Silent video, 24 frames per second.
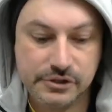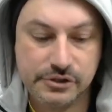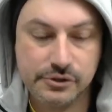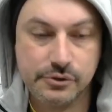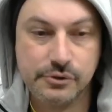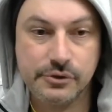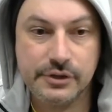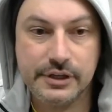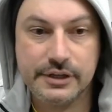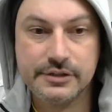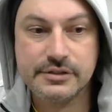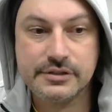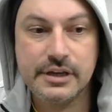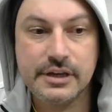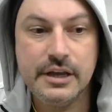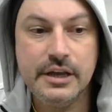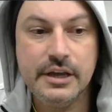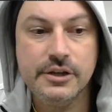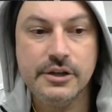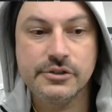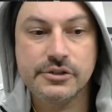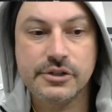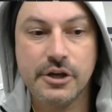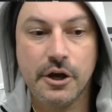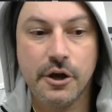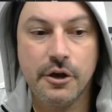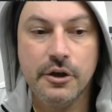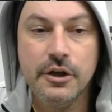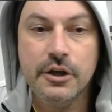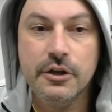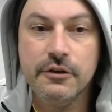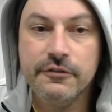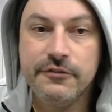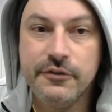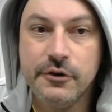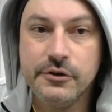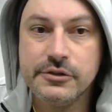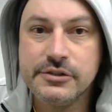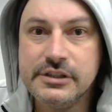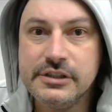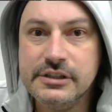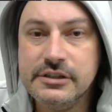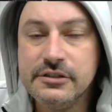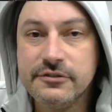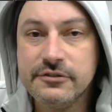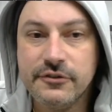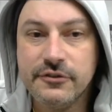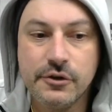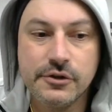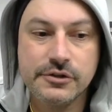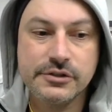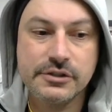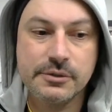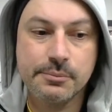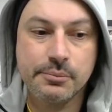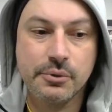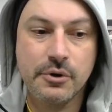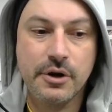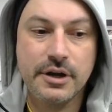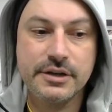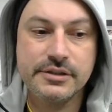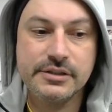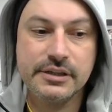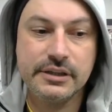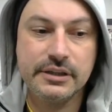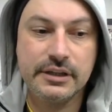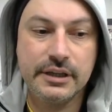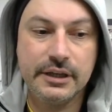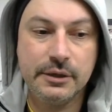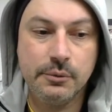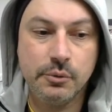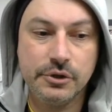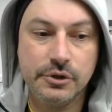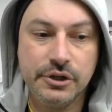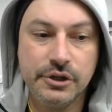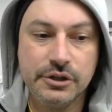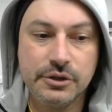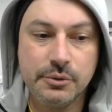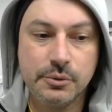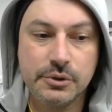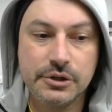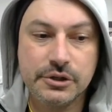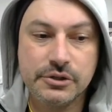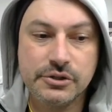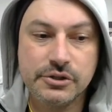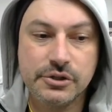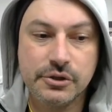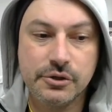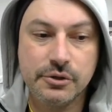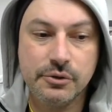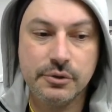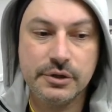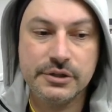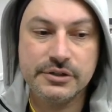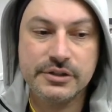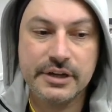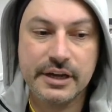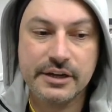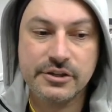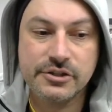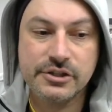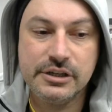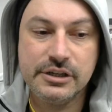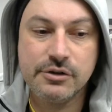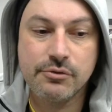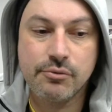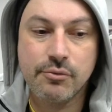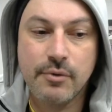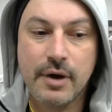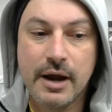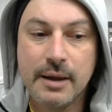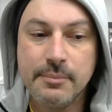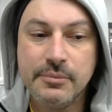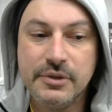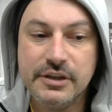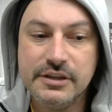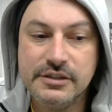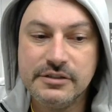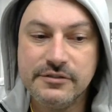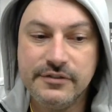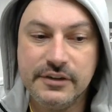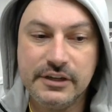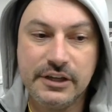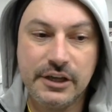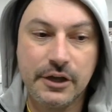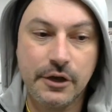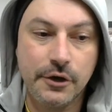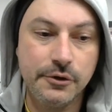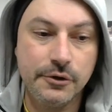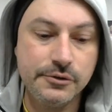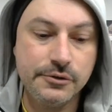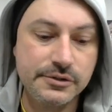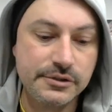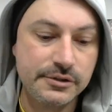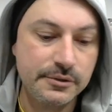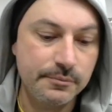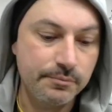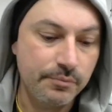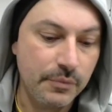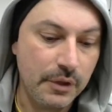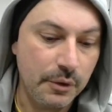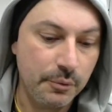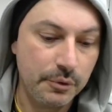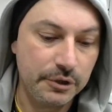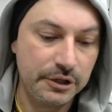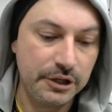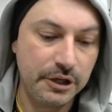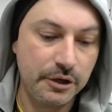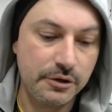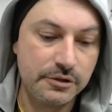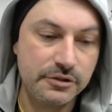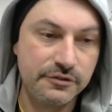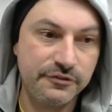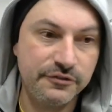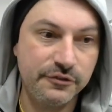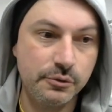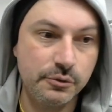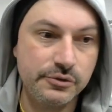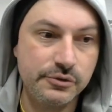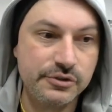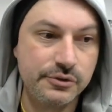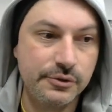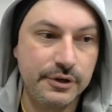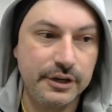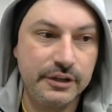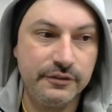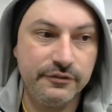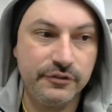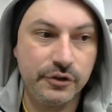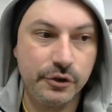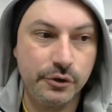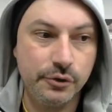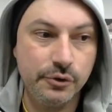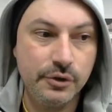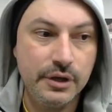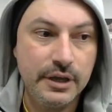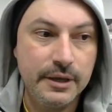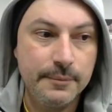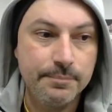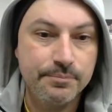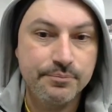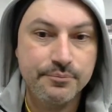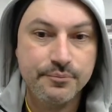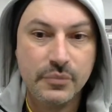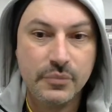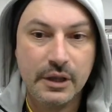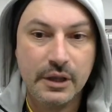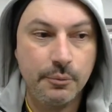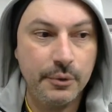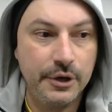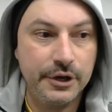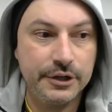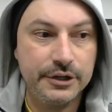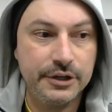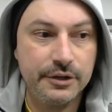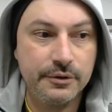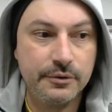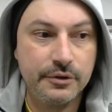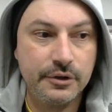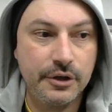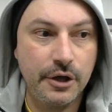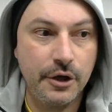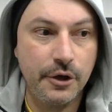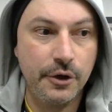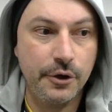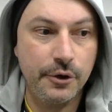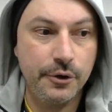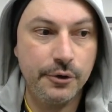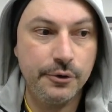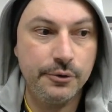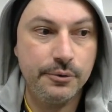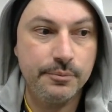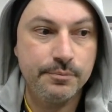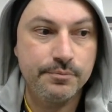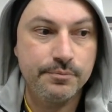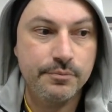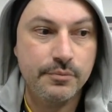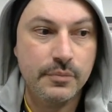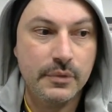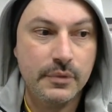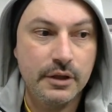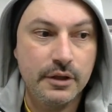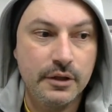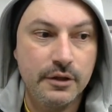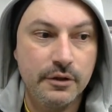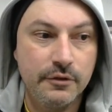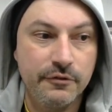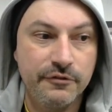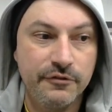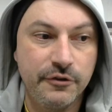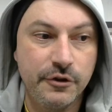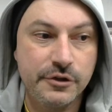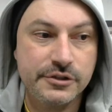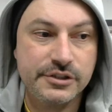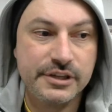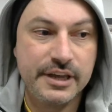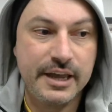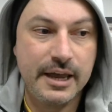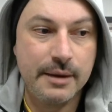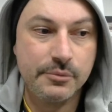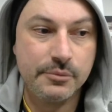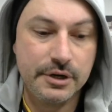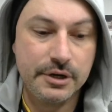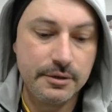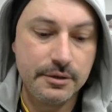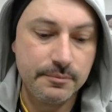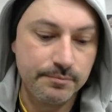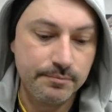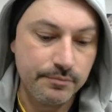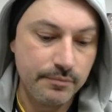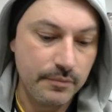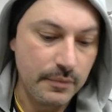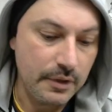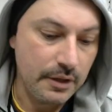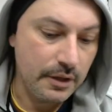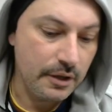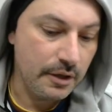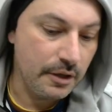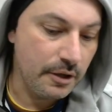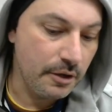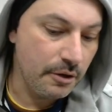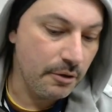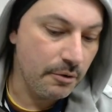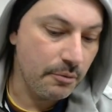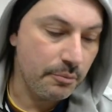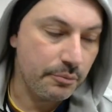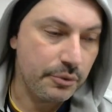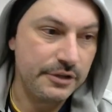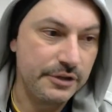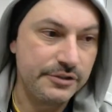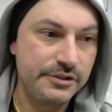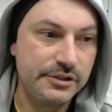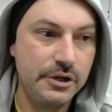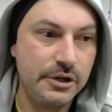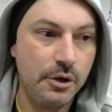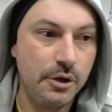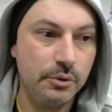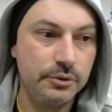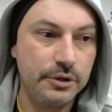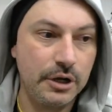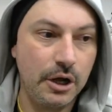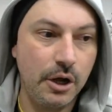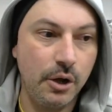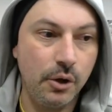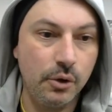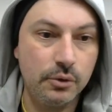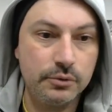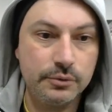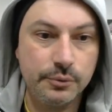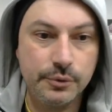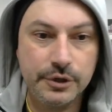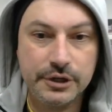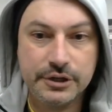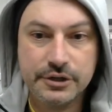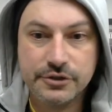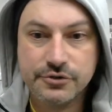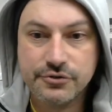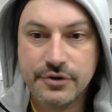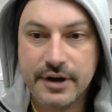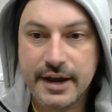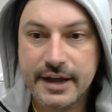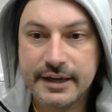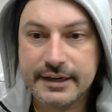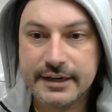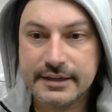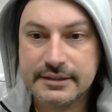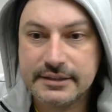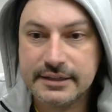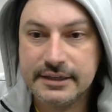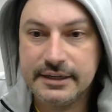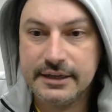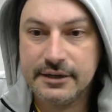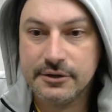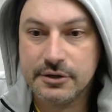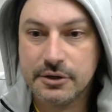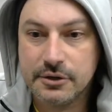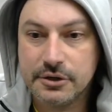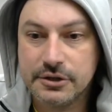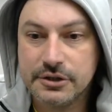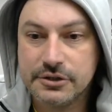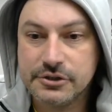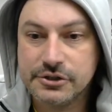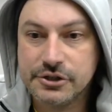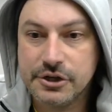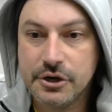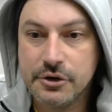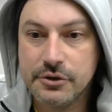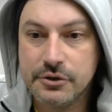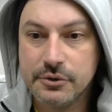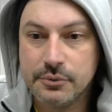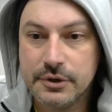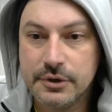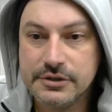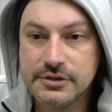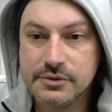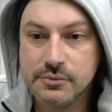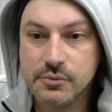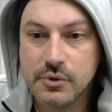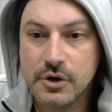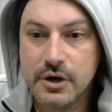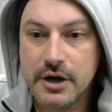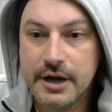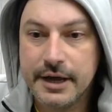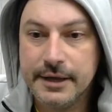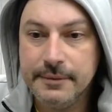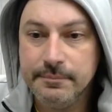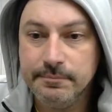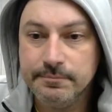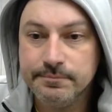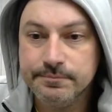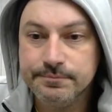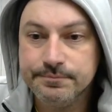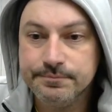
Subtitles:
do this. So first things first, surprisingly, what you're going to want to do is actually grab these videos. We're going to go into full screen view. We're going to go first camera, press and hold Alt. We're going to drag it out to here, and I'm going to show you the reason why